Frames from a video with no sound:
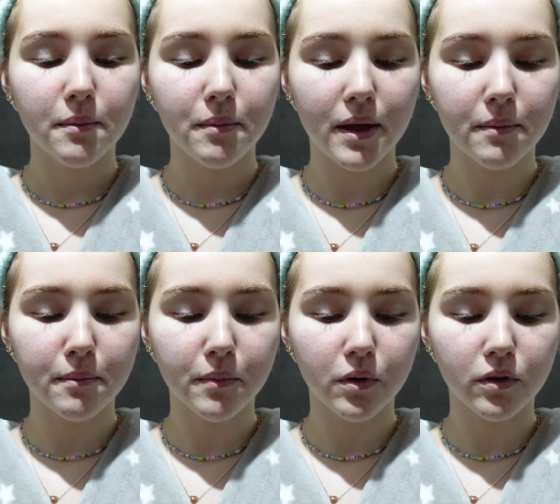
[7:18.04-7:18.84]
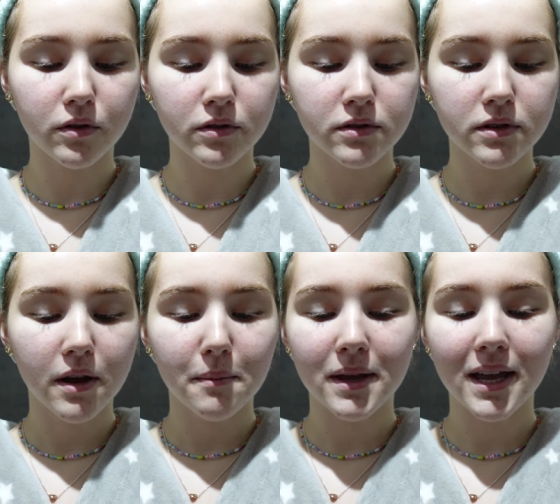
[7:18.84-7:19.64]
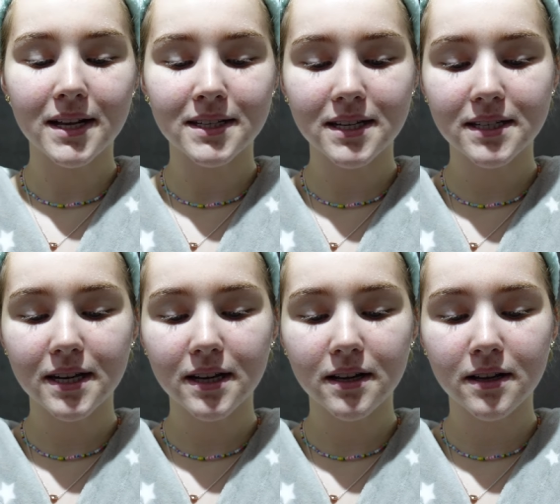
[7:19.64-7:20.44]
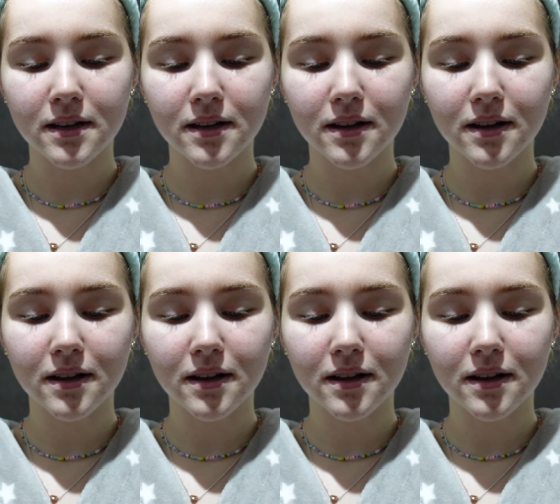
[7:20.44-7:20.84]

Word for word: pimples. But yeah, Zitsticka,